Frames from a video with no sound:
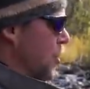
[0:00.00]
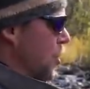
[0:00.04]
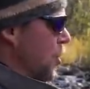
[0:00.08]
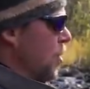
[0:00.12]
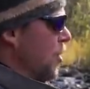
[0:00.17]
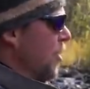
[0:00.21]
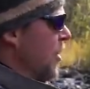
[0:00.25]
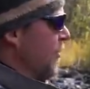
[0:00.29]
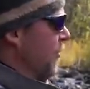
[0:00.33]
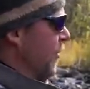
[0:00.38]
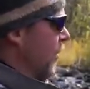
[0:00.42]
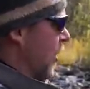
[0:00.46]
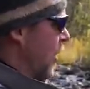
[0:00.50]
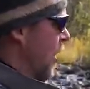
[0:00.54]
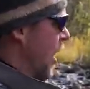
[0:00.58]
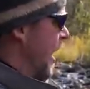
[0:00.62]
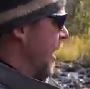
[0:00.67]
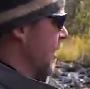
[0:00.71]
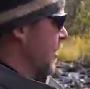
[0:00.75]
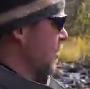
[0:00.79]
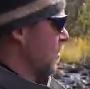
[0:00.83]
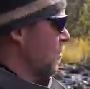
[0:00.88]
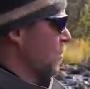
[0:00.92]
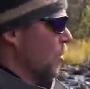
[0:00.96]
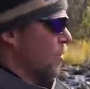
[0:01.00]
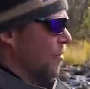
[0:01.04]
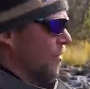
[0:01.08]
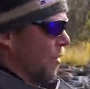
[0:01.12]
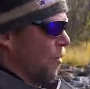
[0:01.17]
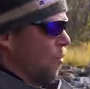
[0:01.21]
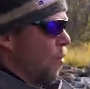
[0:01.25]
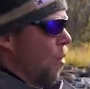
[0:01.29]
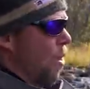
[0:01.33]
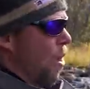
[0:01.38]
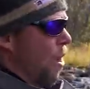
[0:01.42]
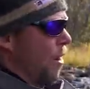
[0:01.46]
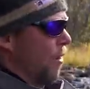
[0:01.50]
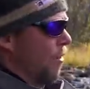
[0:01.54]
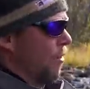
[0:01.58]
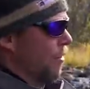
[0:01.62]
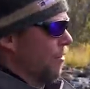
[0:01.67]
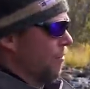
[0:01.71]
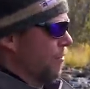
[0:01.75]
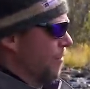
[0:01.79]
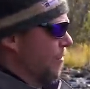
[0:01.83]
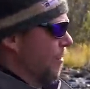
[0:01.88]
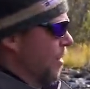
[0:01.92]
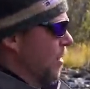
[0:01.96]
two different kinds of moving water
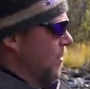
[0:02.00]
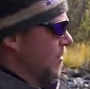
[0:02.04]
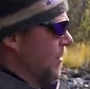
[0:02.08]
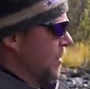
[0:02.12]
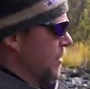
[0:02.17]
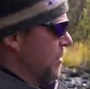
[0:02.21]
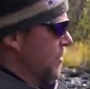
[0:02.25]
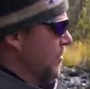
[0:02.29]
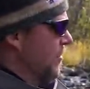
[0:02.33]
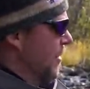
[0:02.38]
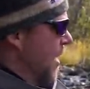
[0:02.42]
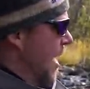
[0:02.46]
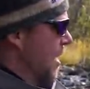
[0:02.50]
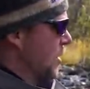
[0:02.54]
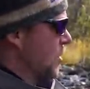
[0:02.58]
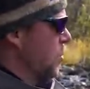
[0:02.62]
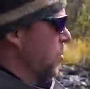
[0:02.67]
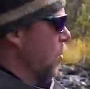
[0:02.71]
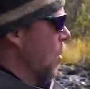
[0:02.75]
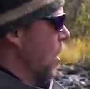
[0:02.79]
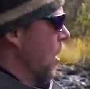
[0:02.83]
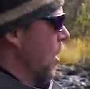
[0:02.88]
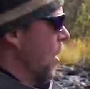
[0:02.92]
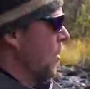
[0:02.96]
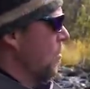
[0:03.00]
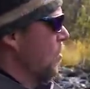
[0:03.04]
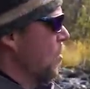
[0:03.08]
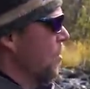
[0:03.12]
in front of us. Fast water